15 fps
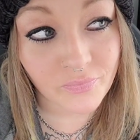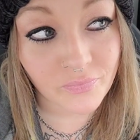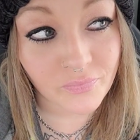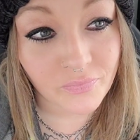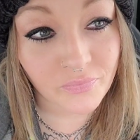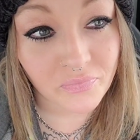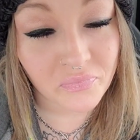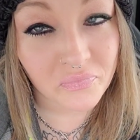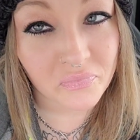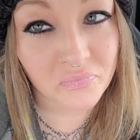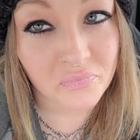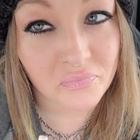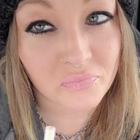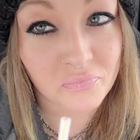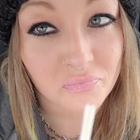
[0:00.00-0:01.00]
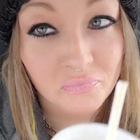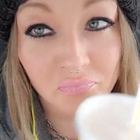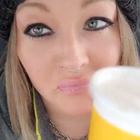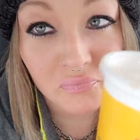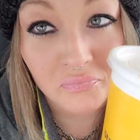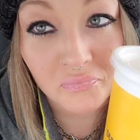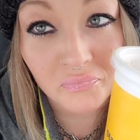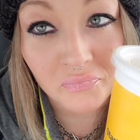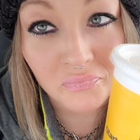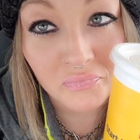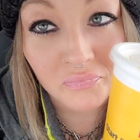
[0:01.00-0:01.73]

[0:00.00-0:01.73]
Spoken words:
Nobody speaks.